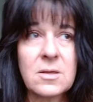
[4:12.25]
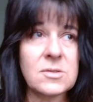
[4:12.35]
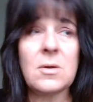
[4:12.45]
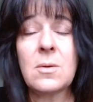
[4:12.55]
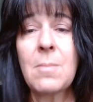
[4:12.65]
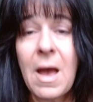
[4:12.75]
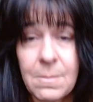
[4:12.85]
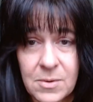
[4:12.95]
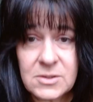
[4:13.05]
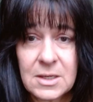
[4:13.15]
So in my
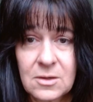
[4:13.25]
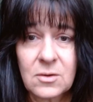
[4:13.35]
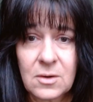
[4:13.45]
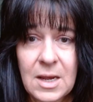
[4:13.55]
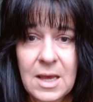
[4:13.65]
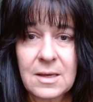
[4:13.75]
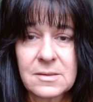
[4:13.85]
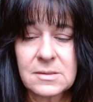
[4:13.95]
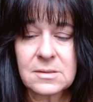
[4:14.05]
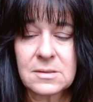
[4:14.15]
particular
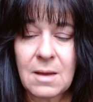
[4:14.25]
case,